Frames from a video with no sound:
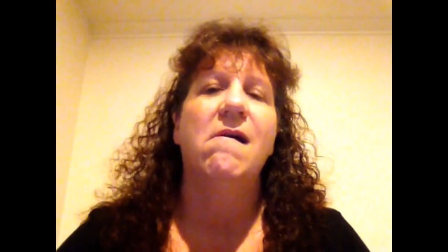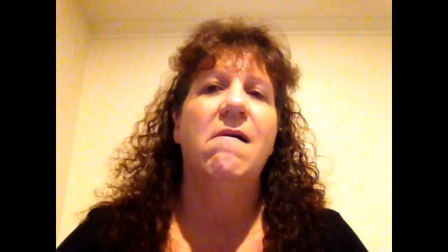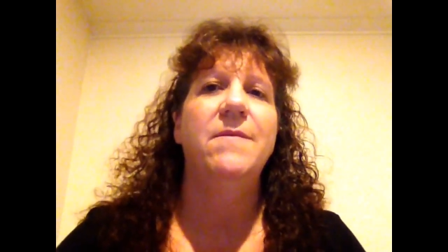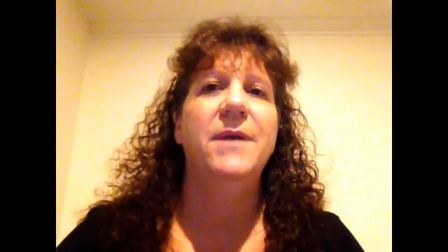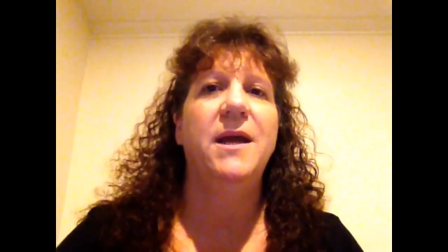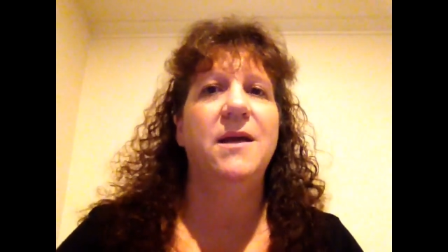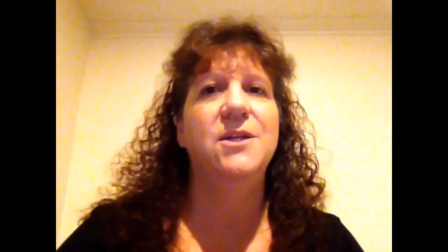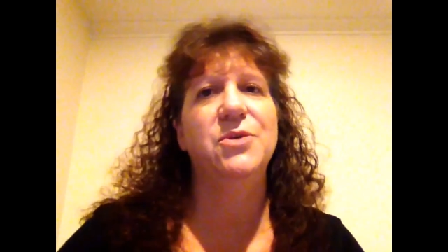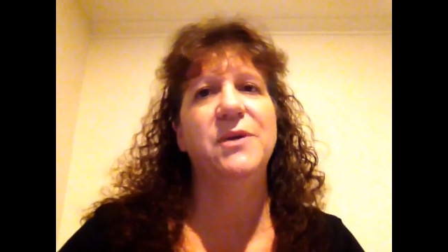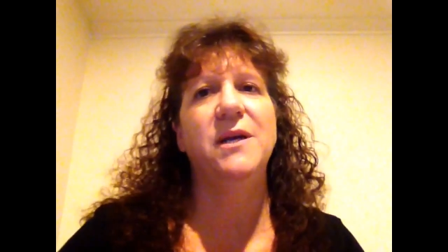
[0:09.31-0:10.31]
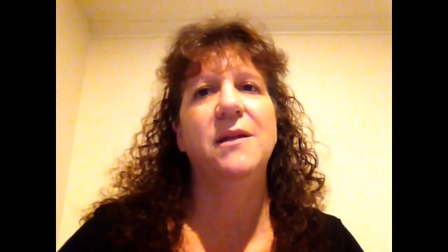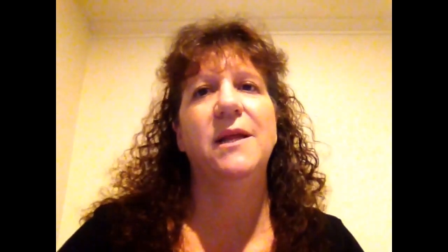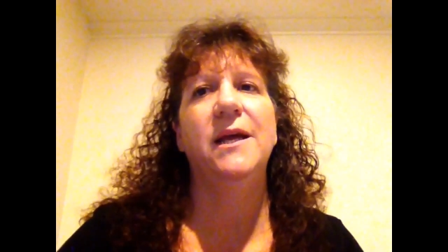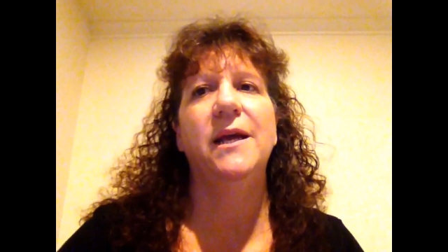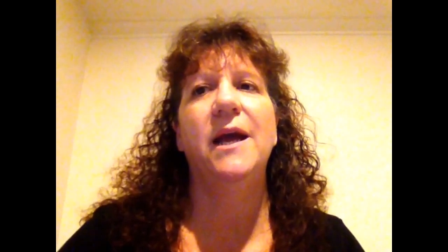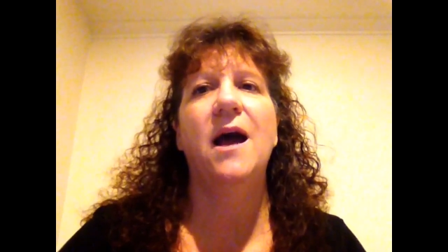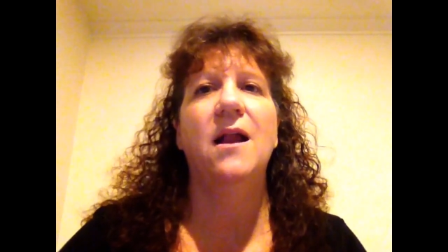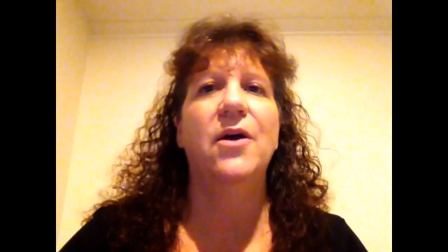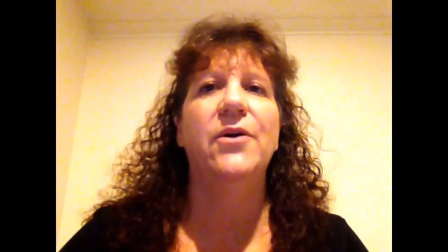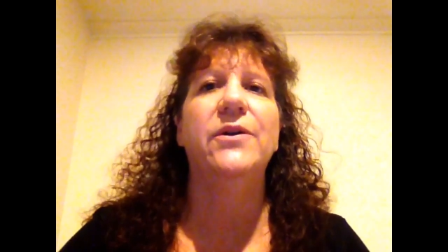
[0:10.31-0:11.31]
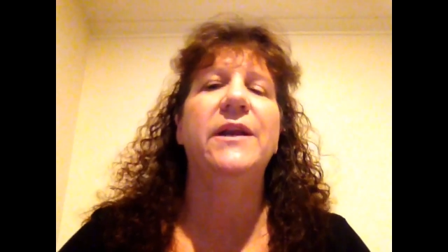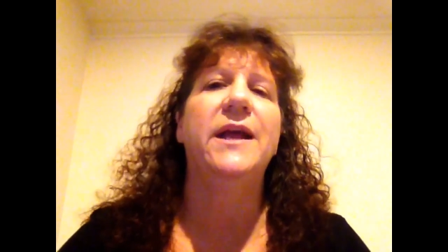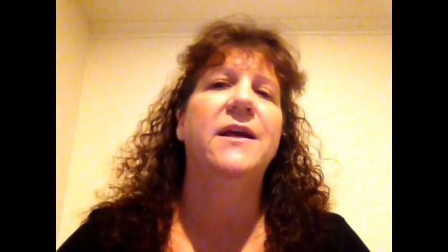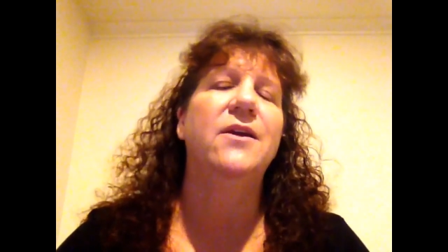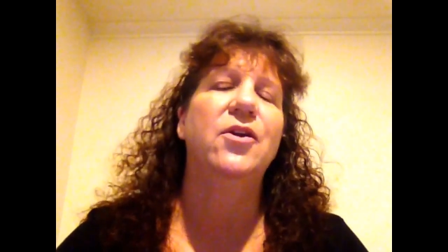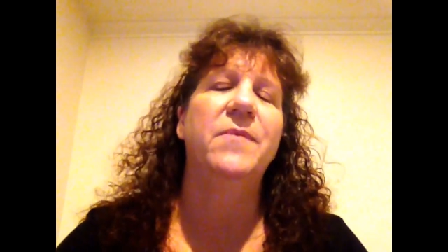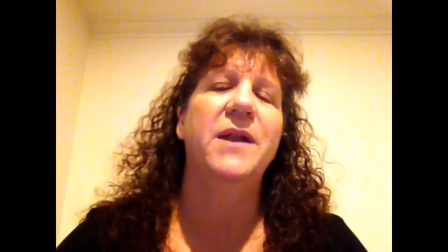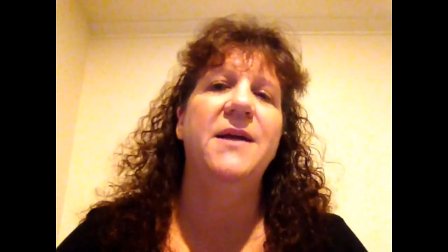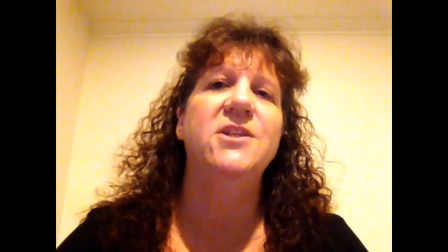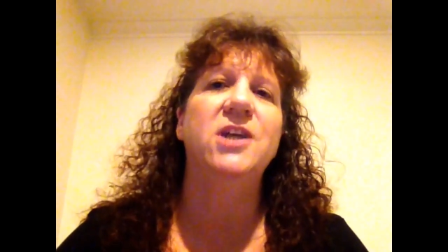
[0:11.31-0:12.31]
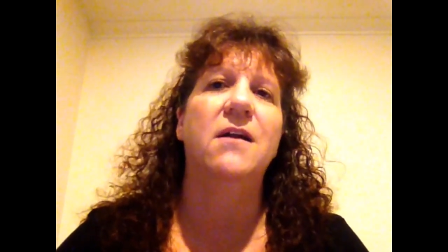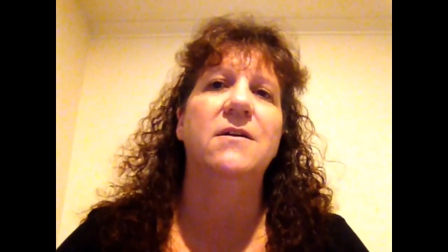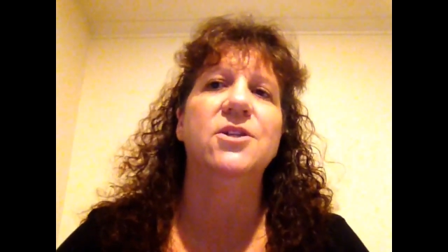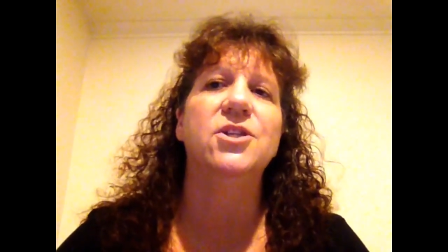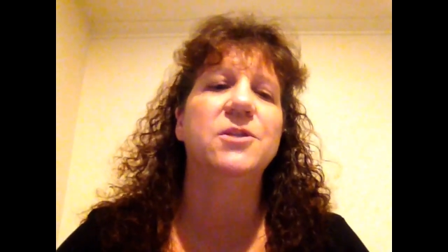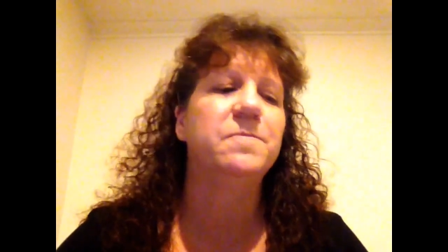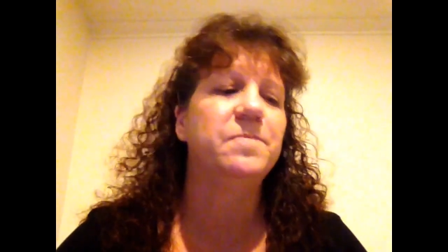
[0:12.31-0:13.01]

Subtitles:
I'm here doing the Aloe Neck and Nominate Challenge.